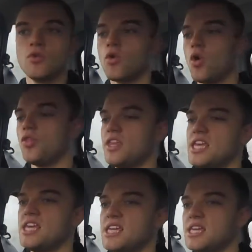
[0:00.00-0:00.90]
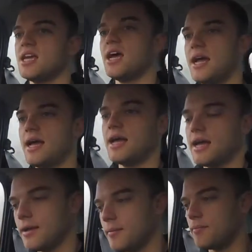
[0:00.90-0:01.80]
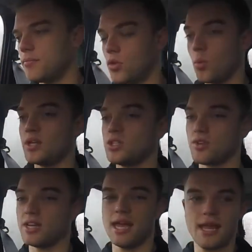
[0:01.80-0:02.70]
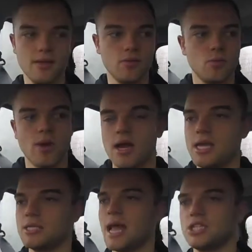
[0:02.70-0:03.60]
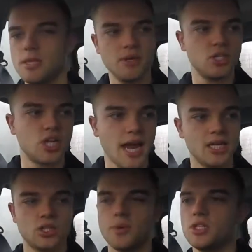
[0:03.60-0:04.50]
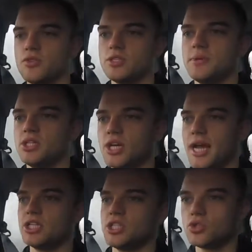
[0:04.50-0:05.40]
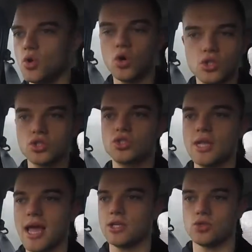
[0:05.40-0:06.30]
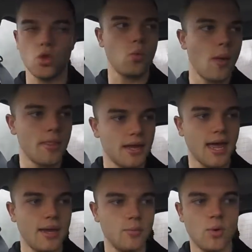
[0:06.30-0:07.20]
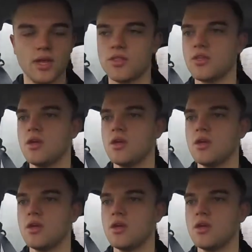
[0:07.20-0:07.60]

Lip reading: on the windscreen here, where it's actually been changed. The windscreen's been changed. It's not the one that came with